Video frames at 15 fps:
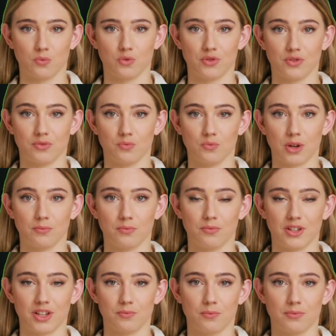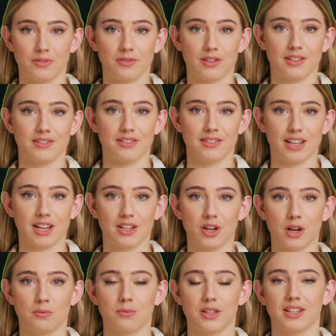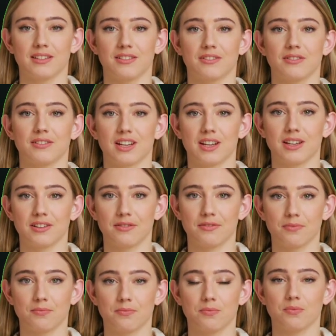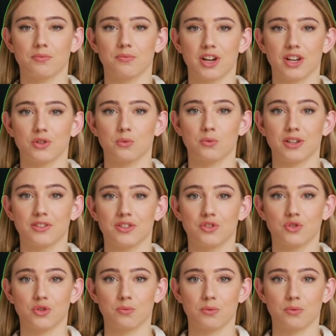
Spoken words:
world of web development, staying updated is key. Follow industry